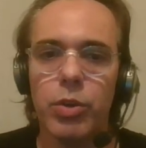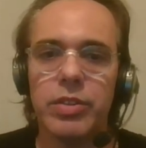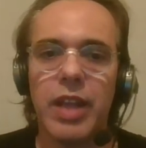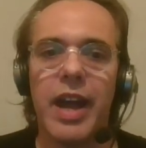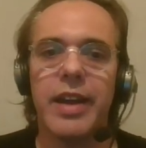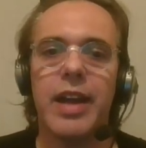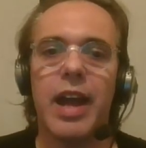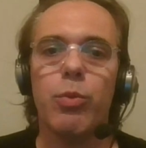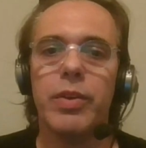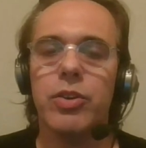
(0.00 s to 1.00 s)
what are
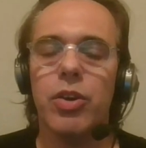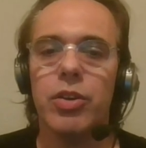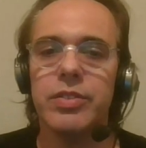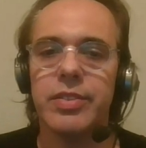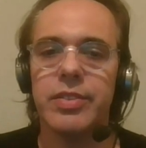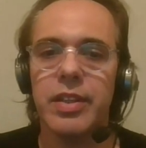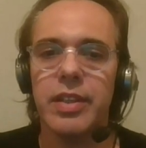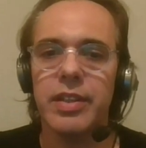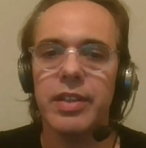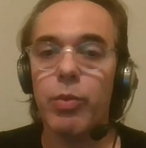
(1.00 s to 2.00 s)
our goals
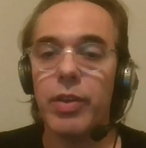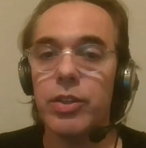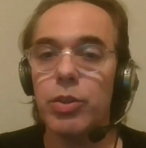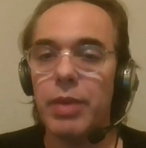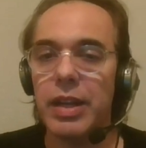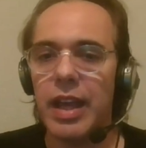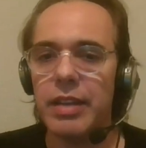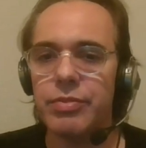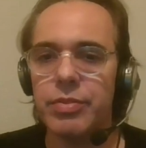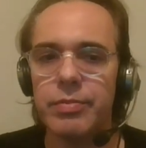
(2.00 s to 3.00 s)
in our human life.